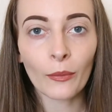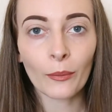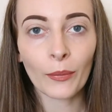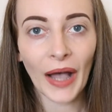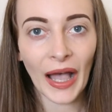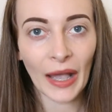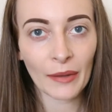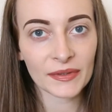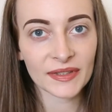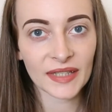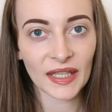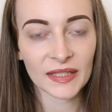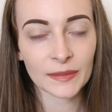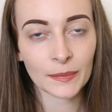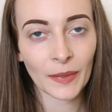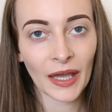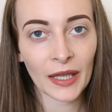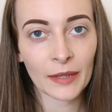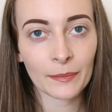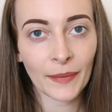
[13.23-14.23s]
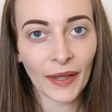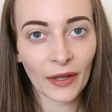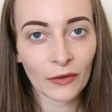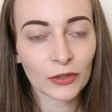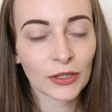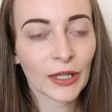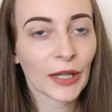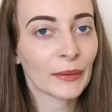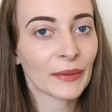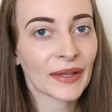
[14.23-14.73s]
but I was asked by
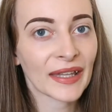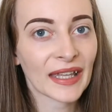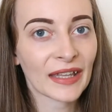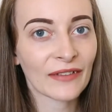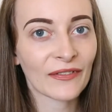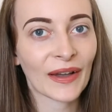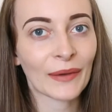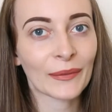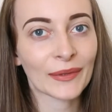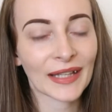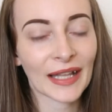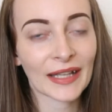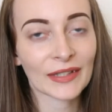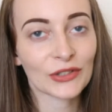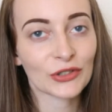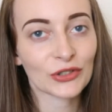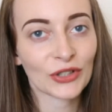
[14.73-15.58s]
BelleChloe if I would like